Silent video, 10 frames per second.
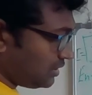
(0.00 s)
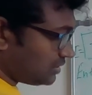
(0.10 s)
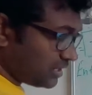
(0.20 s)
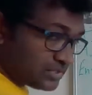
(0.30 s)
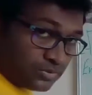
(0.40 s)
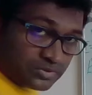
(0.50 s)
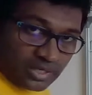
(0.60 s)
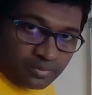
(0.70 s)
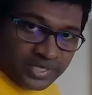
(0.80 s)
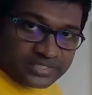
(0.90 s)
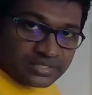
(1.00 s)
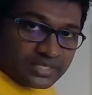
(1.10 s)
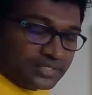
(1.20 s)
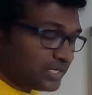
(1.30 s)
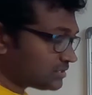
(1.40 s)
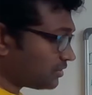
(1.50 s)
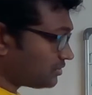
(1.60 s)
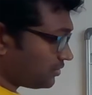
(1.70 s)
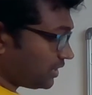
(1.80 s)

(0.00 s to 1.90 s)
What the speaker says: there is no surprise in it that it is going to throw